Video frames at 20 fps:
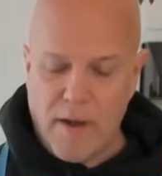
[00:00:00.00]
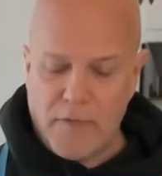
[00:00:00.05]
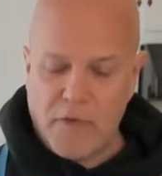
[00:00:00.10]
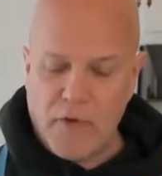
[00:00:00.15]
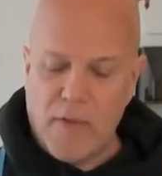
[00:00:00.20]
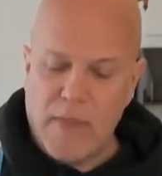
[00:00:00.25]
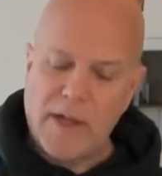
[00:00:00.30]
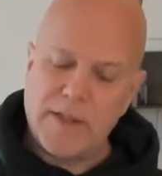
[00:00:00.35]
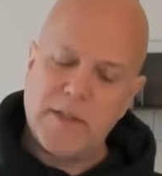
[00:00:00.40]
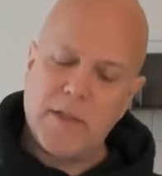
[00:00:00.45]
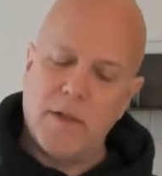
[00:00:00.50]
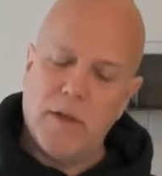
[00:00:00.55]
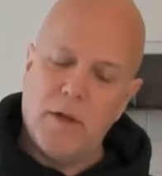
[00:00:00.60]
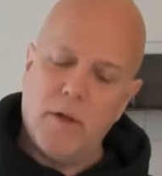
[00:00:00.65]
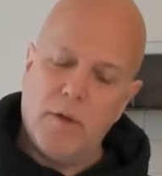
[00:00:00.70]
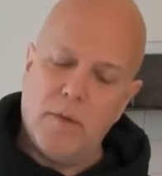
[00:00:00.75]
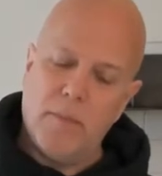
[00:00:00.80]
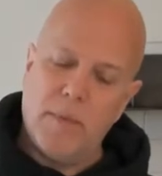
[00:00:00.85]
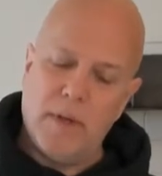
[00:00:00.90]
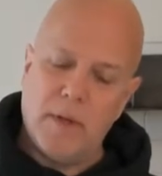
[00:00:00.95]
So that's a
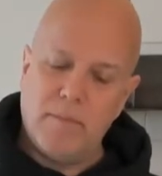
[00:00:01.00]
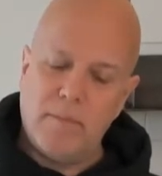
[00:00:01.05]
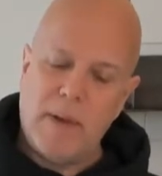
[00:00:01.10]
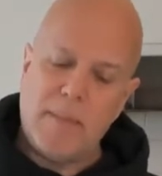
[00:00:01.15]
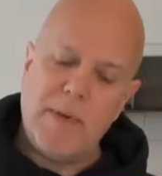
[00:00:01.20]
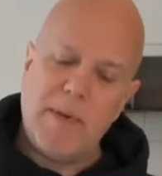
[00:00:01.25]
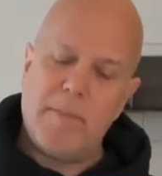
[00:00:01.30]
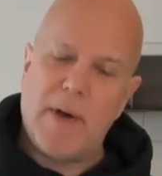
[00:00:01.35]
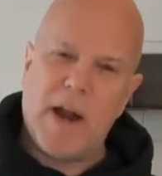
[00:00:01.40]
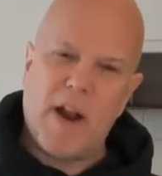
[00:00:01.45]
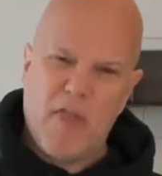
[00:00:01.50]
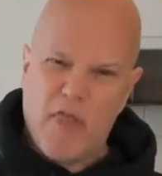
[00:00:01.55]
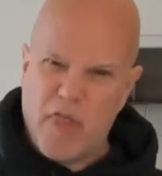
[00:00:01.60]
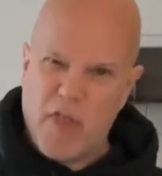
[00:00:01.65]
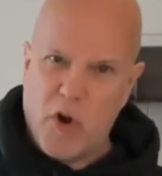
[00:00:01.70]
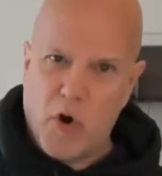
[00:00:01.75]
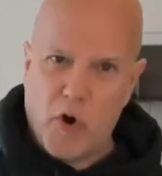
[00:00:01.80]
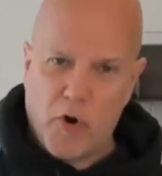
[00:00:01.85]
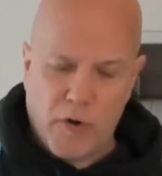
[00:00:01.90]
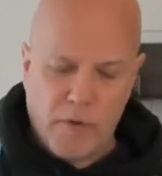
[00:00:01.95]
little bit, maybe about a
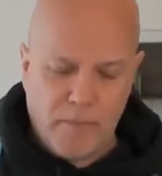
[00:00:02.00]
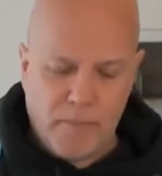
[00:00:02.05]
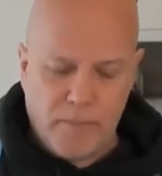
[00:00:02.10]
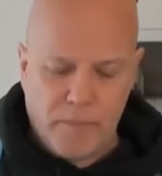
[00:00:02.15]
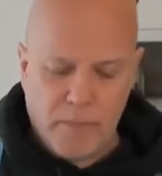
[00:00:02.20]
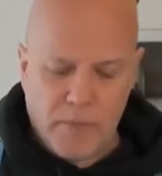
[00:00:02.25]
third